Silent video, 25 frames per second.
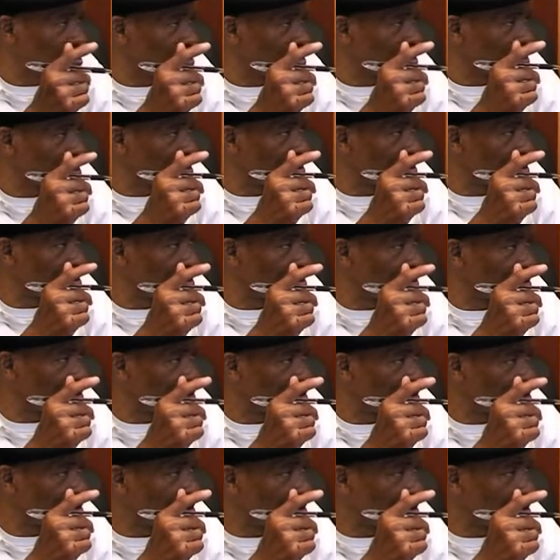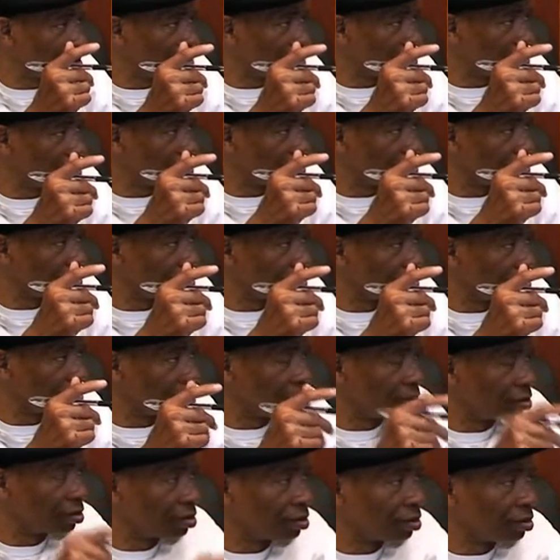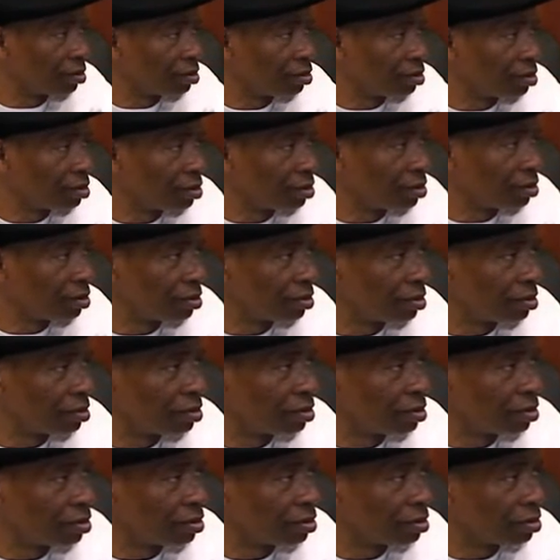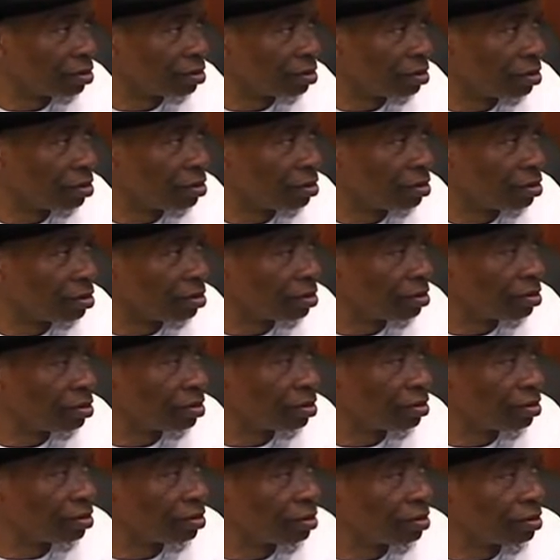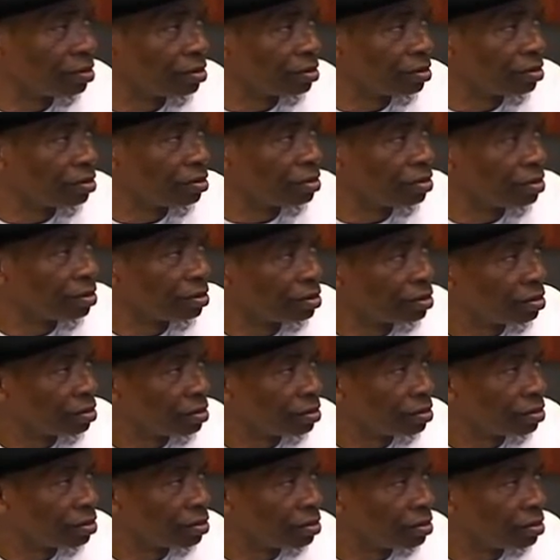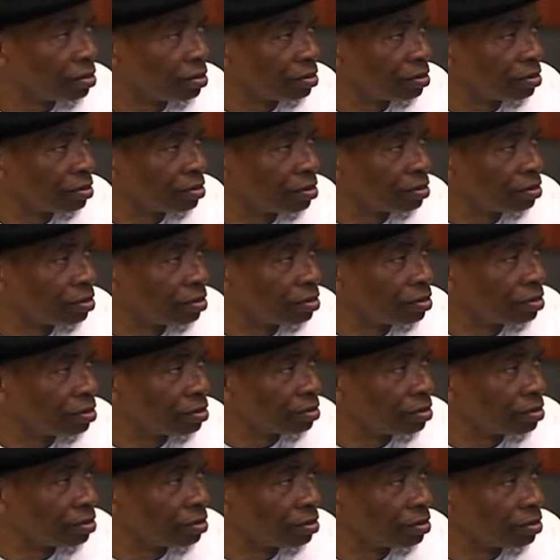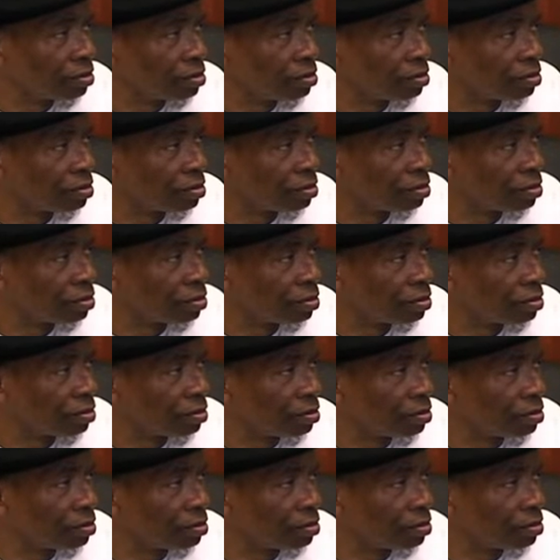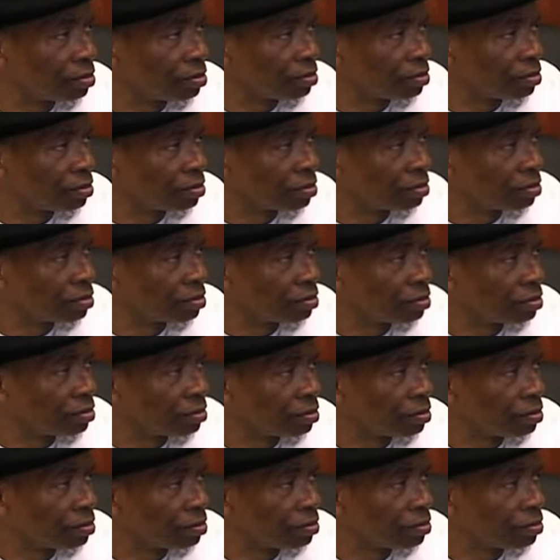[no speech]